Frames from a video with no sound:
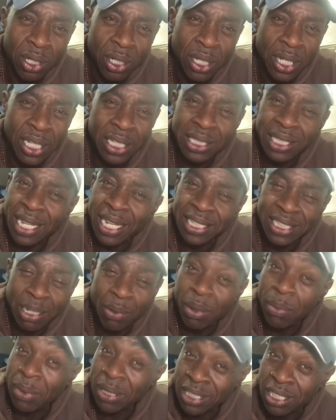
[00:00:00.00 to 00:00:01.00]
It's like
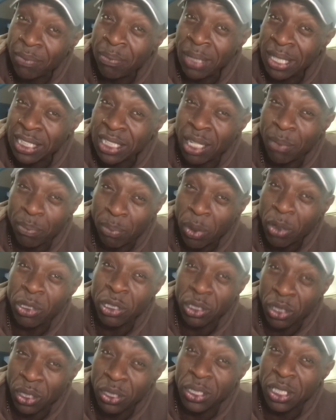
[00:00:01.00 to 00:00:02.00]
someone must have mixed up Boris
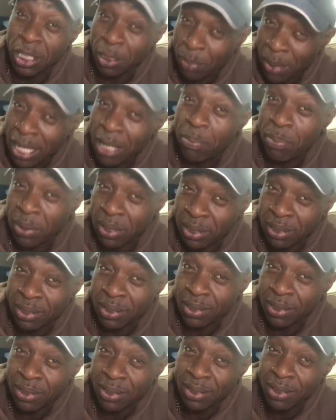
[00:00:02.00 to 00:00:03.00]
Johnson's
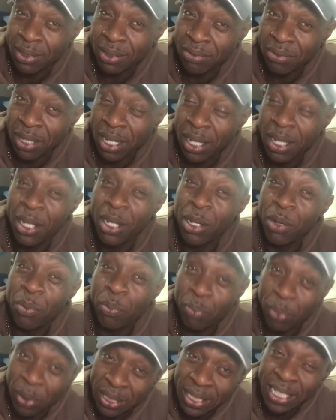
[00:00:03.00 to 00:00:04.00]
papers, right?
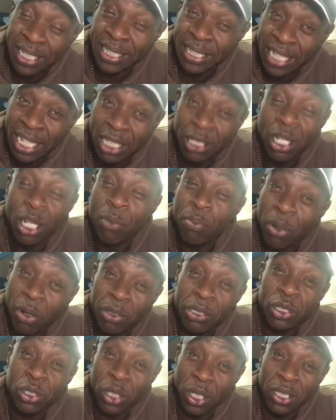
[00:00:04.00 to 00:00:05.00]
But then again,
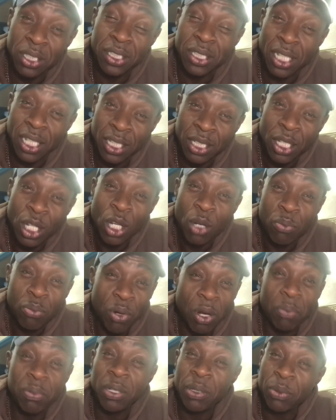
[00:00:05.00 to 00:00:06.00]
Boris Johnson
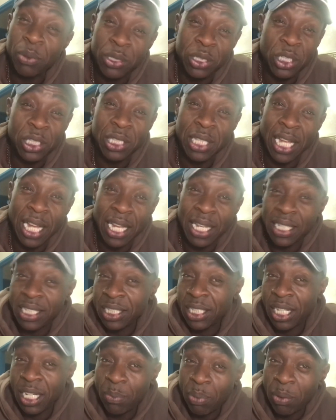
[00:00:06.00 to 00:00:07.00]
probably was just like, you
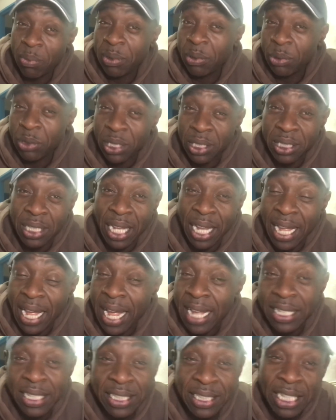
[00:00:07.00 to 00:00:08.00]
know, he probably was just
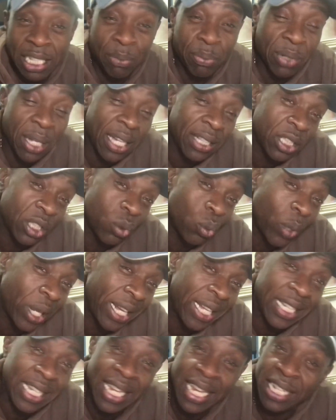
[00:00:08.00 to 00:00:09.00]
at the CBI just
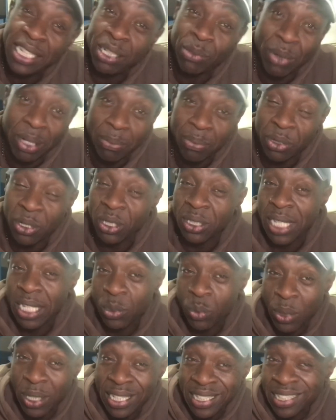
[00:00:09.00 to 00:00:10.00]
winging it anyway, because that's
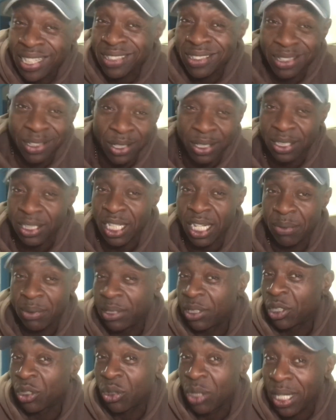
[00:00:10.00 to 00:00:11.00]
what he does a lot of times. He
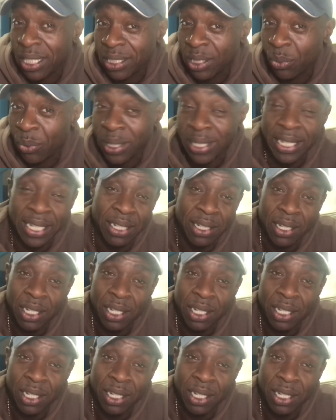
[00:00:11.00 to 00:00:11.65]
just tries to wing it.